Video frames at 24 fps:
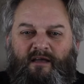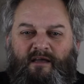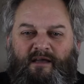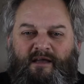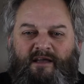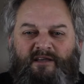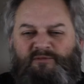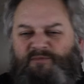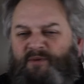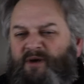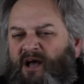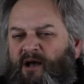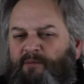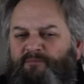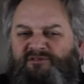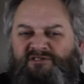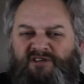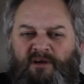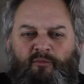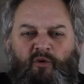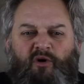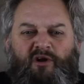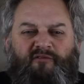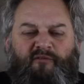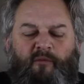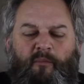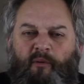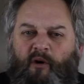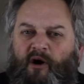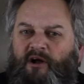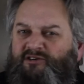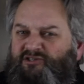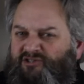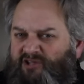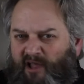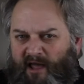It's become somewhat of a
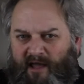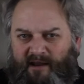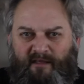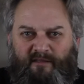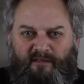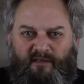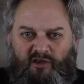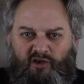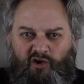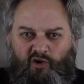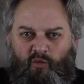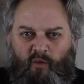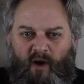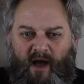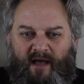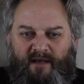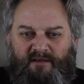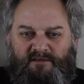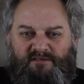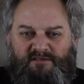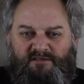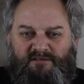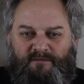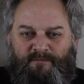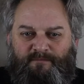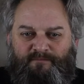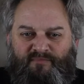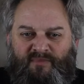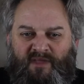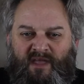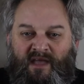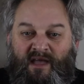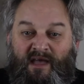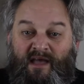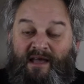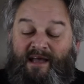punchline in the US.
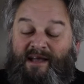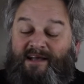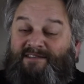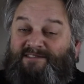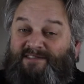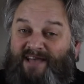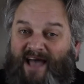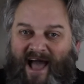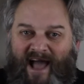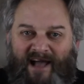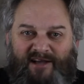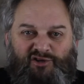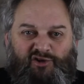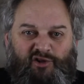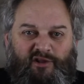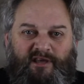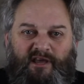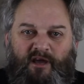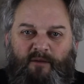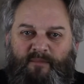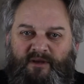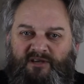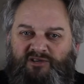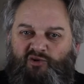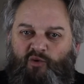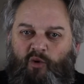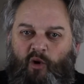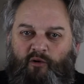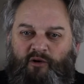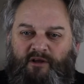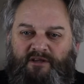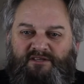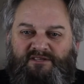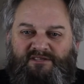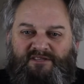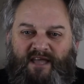It's actually a
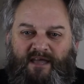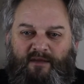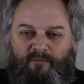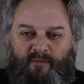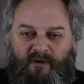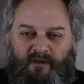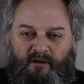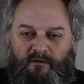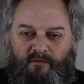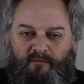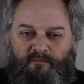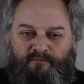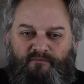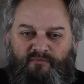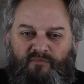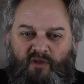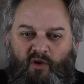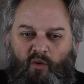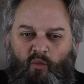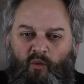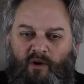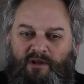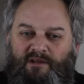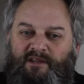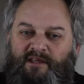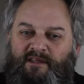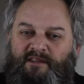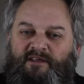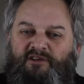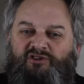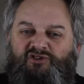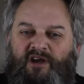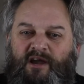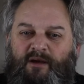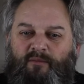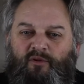misquoted statement. What Lindy
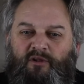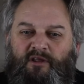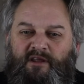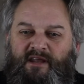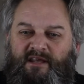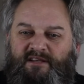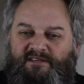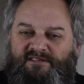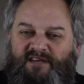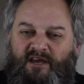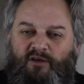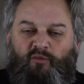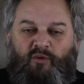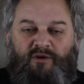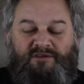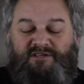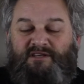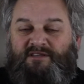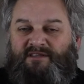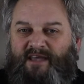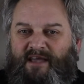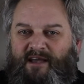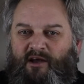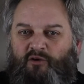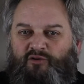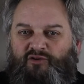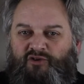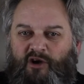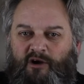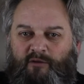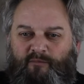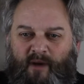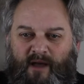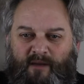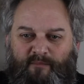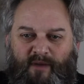Chamberlain had said was, a dingo
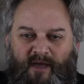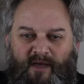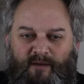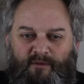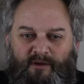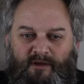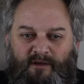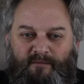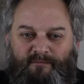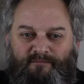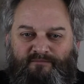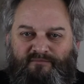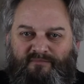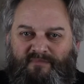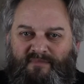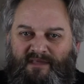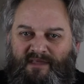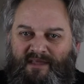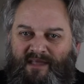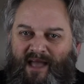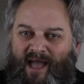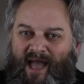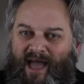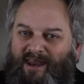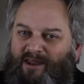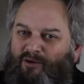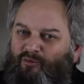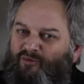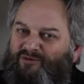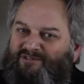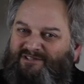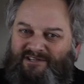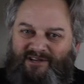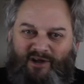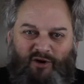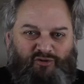took my baby, and it
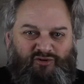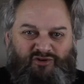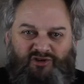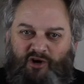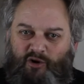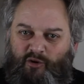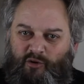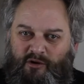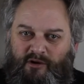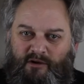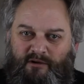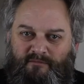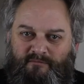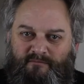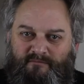was no joke.